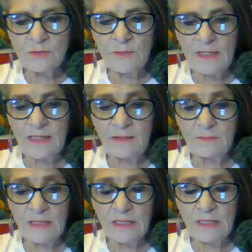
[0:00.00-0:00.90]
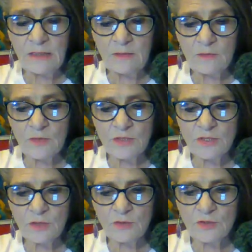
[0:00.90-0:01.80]
Meaning me,
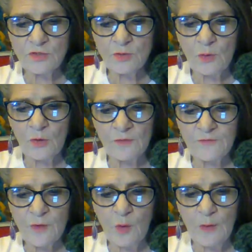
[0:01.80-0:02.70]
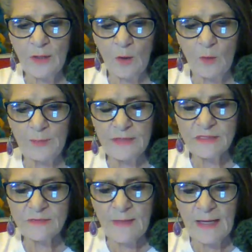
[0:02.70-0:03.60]
returned the dwarf, Quilp
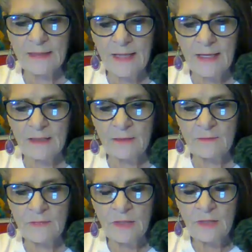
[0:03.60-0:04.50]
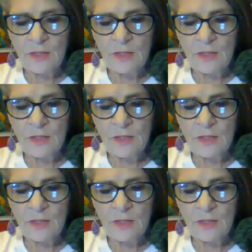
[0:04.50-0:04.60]
is my name.